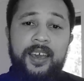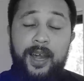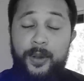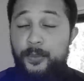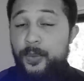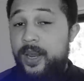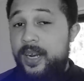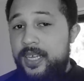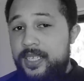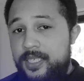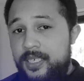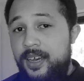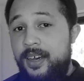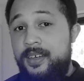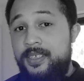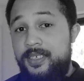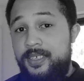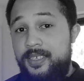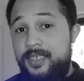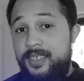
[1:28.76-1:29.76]
and when it
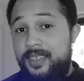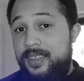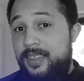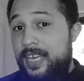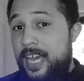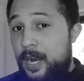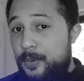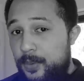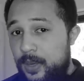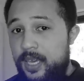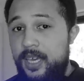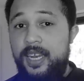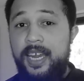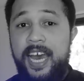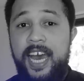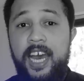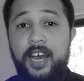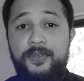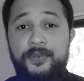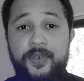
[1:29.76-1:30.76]
does, then we can
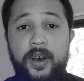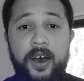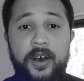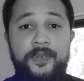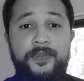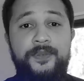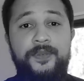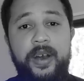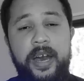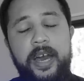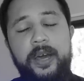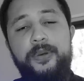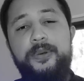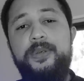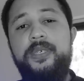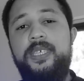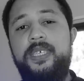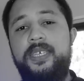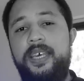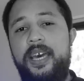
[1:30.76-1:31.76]
have our
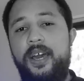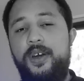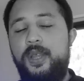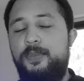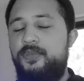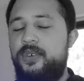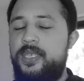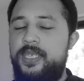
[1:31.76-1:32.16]
final say on the